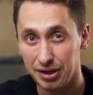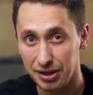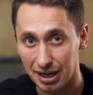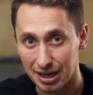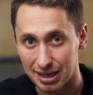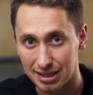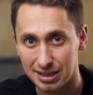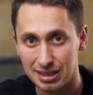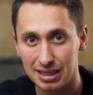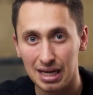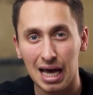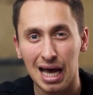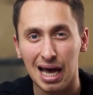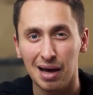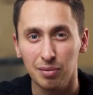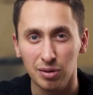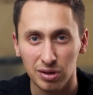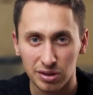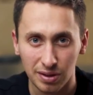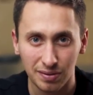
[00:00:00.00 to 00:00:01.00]
Yes,
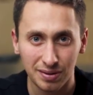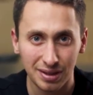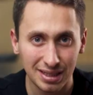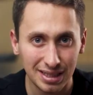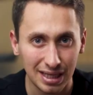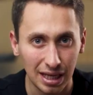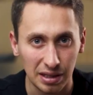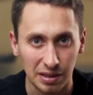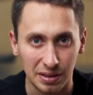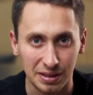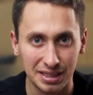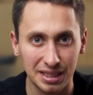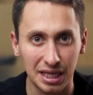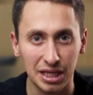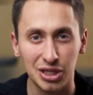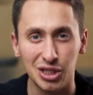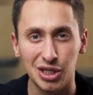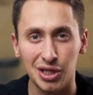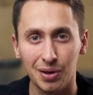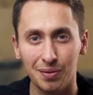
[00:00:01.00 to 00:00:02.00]
most of the sellers,
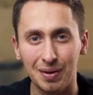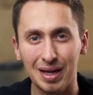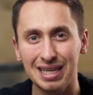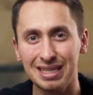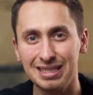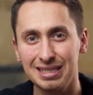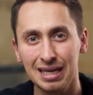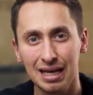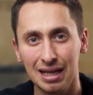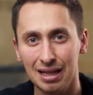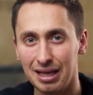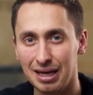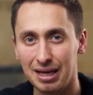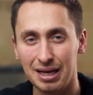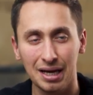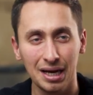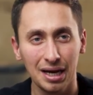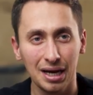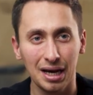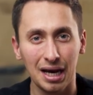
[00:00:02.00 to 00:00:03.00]
they generate
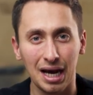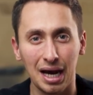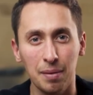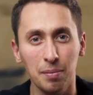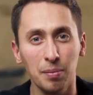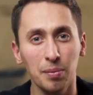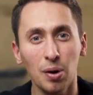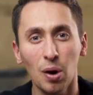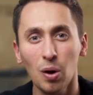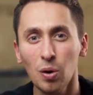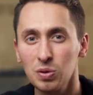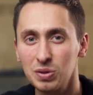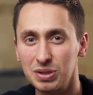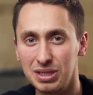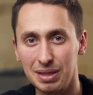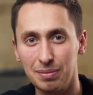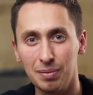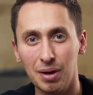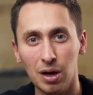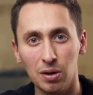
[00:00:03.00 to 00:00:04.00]

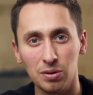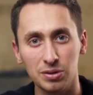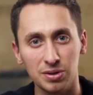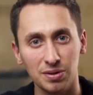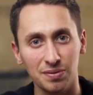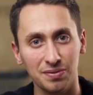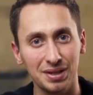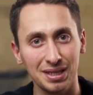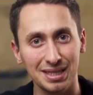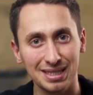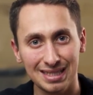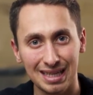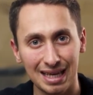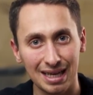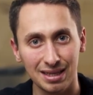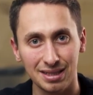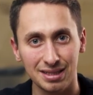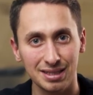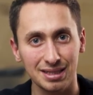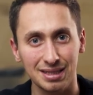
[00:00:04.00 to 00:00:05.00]
most amount of the
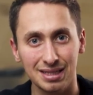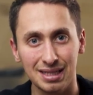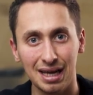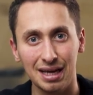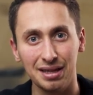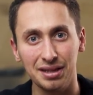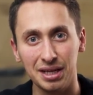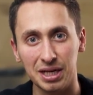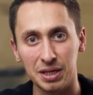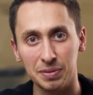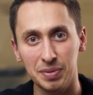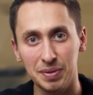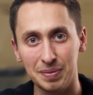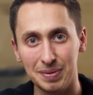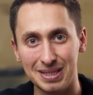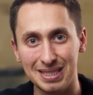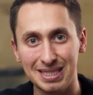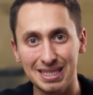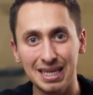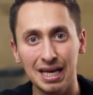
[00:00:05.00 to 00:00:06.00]
sales inside their
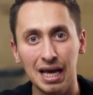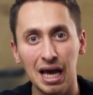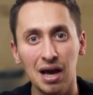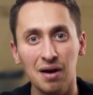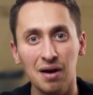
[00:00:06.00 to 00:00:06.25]
PPC